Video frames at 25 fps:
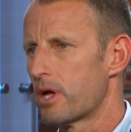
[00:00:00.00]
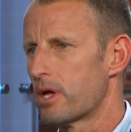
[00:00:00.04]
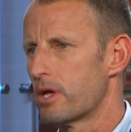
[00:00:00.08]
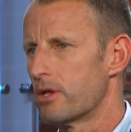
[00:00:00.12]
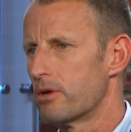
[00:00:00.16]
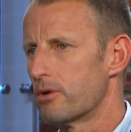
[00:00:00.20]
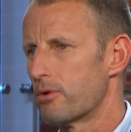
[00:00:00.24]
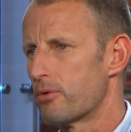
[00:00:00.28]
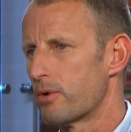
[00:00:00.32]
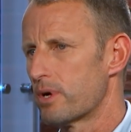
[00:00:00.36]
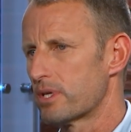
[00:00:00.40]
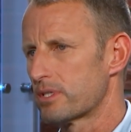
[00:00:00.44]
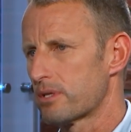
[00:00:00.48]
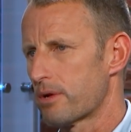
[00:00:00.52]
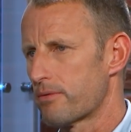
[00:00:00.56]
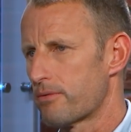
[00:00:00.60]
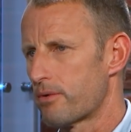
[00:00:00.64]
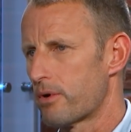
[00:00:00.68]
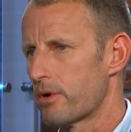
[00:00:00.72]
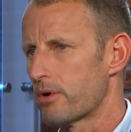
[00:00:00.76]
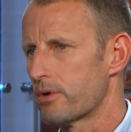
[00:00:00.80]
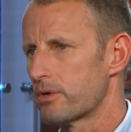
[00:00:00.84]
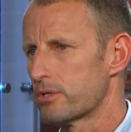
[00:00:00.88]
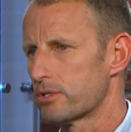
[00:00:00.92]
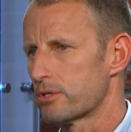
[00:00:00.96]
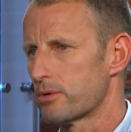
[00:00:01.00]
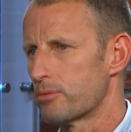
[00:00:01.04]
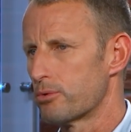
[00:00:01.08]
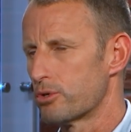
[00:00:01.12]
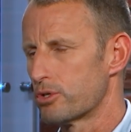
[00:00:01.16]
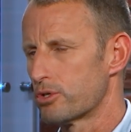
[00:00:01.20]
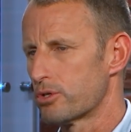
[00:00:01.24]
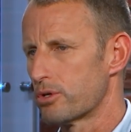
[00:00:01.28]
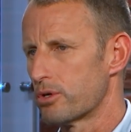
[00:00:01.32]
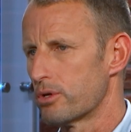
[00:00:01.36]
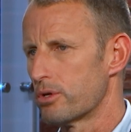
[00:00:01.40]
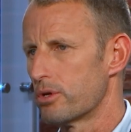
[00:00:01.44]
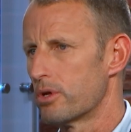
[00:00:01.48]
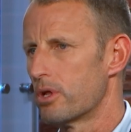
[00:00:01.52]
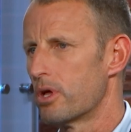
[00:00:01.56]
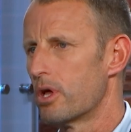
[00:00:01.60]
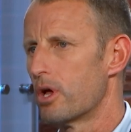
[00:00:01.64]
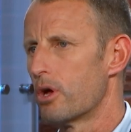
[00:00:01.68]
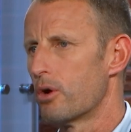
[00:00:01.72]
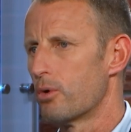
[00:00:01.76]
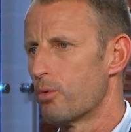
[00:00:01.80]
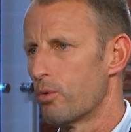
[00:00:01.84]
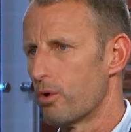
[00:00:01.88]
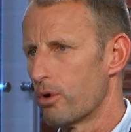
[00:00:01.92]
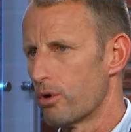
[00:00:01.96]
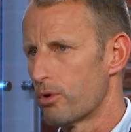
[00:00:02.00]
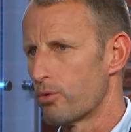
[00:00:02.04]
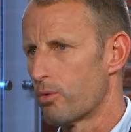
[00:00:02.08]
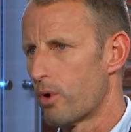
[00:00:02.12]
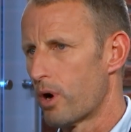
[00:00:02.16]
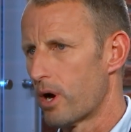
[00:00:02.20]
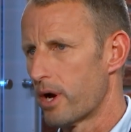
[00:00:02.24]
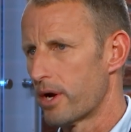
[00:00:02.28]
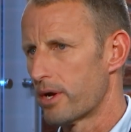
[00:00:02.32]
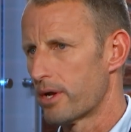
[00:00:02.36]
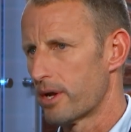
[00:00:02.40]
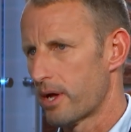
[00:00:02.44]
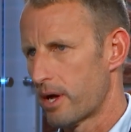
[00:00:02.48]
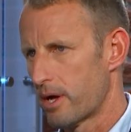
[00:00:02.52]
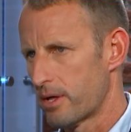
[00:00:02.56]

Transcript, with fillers: in the rest of our distribution worldwide.